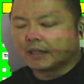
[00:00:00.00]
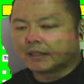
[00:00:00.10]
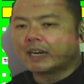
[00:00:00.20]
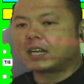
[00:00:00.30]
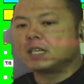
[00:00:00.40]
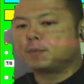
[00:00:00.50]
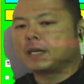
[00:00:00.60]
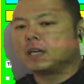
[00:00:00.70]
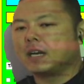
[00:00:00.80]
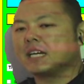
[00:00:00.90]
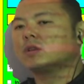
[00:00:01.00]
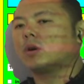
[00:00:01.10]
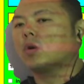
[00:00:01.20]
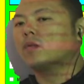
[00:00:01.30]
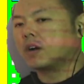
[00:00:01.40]
Technically speaking, let's not
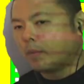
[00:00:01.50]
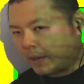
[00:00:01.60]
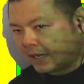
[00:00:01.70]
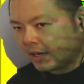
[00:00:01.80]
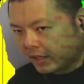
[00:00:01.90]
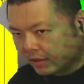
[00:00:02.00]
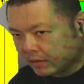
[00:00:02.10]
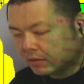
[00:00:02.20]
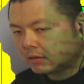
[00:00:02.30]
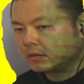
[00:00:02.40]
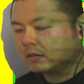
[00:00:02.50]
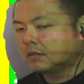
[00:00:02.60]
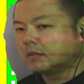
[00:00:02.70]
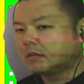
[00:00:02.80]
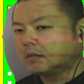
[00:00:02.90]
overcomplicate it.
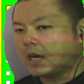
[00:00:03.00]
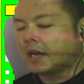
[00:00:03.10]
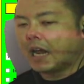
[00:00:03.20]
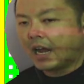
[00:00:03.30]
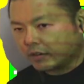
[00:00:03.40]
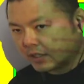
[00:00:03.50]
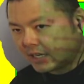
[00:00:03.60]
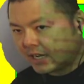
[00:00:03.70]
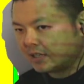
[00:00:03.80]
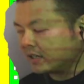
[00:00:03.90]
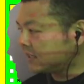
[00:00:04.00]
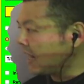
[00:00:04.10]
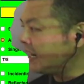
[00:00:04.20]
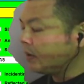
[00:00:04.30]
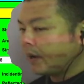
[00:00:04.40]
At the end of the day, the
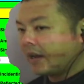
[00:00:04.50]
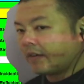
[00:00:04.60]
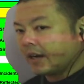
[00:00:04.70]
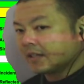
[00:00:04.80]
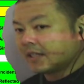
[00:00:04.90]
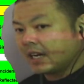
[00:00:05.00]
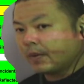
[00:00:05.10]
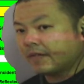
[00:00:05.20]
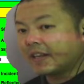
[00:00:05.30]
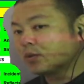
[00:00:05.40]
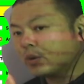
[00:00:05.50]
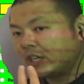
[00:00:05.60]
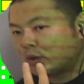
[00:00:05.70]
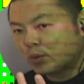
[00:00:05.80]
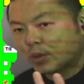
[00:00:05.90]
standing wave, right? Standing wave, there's only
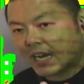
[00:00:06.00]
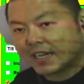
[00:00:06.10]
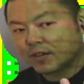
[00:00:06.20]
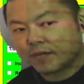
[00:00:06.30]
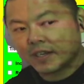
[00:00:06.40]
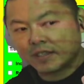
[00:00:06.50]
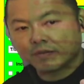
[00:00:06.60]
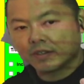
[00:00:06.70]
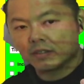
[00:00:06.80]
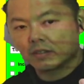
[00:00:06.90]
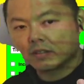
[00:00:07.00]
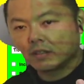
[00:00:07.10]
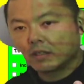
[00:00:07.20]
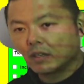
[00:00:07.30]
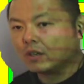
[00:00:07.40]
two kinds of phase difference.
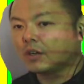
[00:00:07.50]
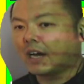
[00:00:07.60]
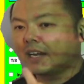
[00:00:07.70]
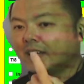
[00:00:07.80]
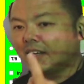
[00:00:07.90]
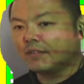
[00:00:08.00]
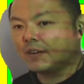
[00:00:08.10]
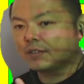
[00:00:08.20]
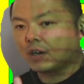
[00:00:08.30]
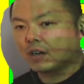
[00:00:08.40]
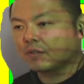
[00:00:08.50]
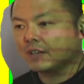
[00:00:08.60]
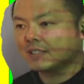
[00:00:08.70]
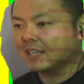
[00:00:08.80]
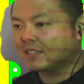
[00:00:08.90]
You're either in phase or out of
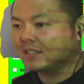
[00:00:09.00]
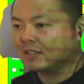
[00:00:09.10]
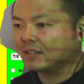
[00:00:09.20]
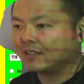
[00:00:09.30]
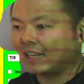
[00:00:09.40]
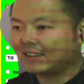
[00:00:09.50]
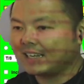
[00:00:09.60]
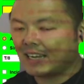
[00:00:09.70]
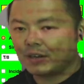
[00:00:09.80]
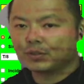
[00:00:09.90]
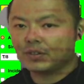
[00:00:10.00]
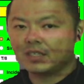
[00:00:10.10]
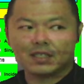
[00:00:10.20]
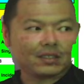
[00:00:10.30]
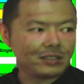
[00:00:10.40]
phase. That's it. Nothing else
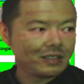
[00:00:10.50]
really.